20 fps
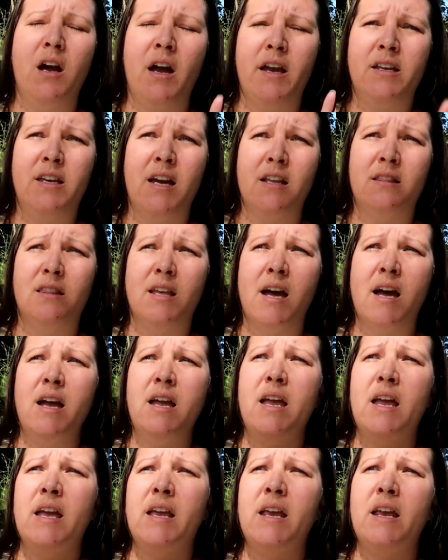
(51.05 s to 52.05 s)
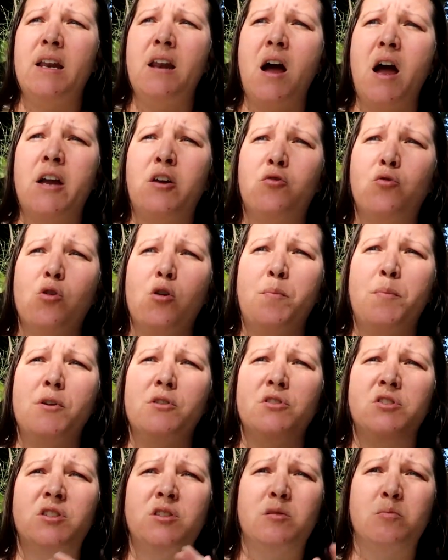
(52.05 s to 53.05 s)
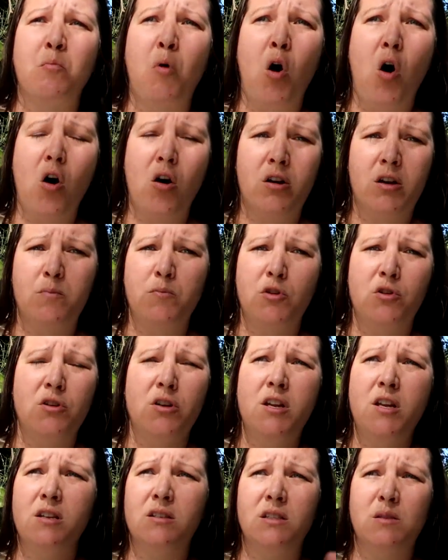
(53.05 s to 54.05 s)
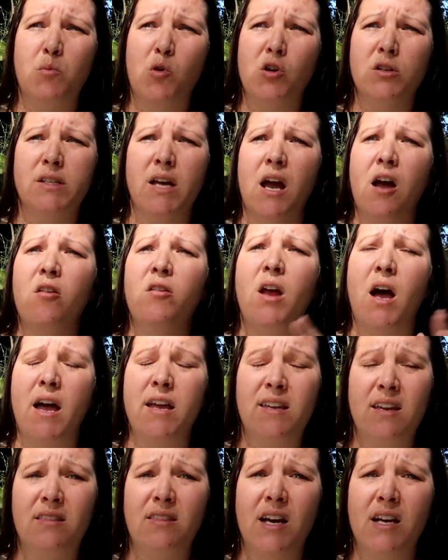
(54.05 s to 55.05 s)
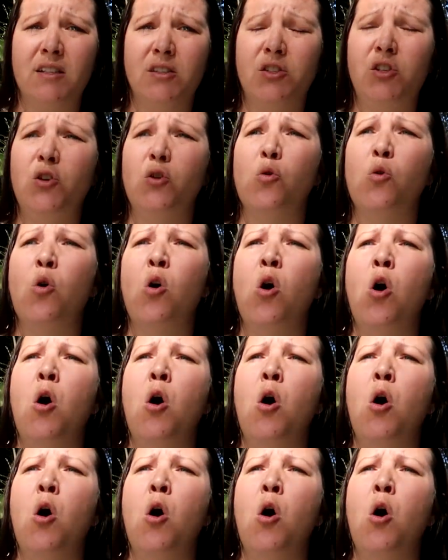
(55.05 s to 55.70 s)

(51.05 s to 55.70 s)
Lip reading: I get that, and I grew up in a small community, a small town, I get that too.